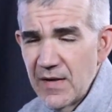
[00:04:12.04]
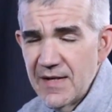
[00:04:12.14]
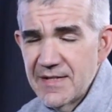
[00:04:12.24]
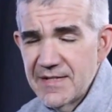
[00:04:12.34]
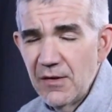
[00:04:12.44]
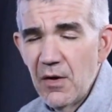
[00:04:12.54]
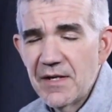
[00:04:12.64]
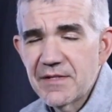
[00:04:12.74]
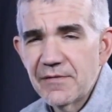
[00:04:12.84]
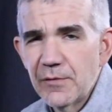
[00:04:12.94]
as they
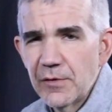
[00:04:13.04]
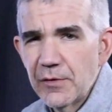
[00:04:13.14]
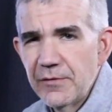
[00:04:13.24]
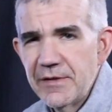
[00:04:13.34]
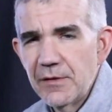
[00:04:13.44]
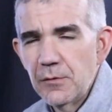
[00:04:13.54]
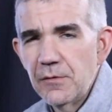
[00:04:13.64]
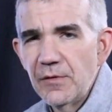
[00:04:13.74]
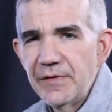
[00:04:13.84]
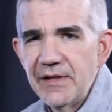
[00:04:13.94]
lost to Fern Creek, the
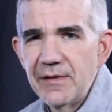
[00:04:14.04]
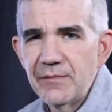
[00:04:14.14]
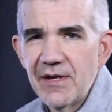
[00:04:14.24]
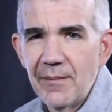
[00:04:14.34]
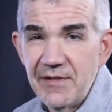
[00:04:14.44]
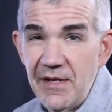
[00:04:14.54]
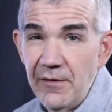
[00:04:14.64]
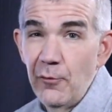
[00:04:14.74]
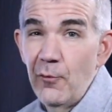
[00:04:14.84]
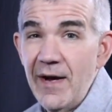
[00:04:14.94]
Louisville team, top
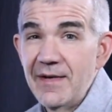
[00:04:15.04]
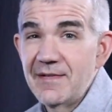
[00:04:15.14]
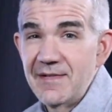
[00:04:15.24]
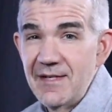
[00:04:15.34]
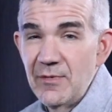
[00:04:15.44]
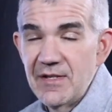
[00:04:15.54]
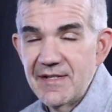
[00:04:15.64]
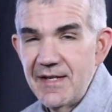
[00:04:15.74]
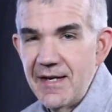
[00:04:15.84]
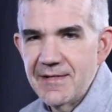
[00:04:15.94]
10 ranked team in the
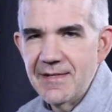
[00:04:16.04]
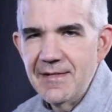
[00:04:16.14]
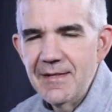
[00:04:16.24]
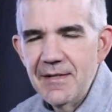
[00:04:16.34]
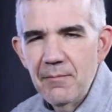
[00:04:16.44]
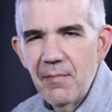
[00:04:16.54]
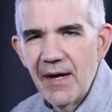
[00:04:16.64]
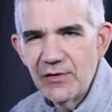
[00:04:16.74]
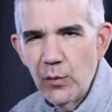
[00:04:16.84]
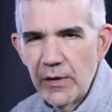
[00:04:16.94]
state,
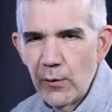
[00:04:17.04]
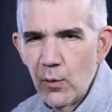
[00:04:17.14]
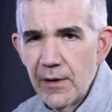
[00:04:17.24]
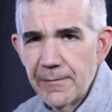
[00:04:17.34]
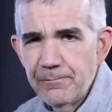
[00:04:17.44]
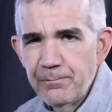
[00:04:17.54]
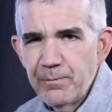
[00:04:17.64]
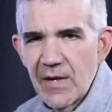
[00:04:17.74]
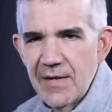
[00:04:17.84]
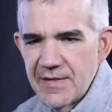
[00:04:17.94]
by 21.
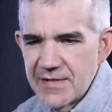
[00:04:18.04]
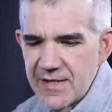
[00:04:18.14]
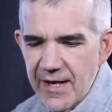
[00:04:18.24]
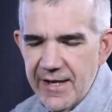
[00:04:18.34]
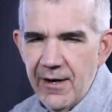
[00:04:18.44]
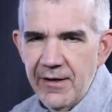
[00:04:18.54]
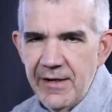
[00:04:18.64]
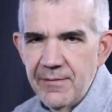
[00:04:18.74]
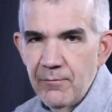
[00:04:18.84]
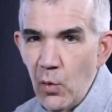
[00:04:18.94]
Scott
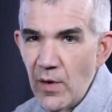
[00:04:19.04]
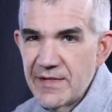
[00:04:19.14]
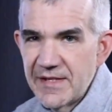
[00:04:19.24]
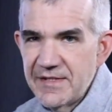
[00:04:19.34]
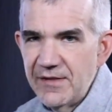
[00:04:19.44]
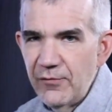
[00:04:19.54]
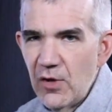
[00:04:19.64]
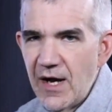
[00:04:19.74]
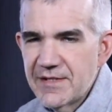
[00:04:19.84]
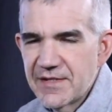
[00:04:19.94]
County boys had a tough
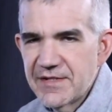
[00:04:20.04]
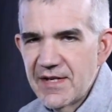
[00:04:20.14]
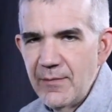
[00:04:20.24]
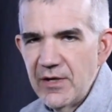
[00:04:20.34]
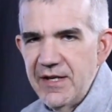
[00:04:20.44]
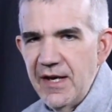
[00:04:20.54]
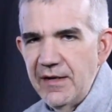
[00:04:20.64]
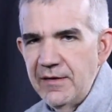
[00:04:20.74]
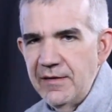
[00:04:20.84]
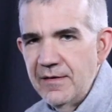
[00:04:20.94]
loss at Simon
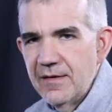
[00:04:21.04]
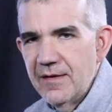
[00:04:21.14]
Kenton,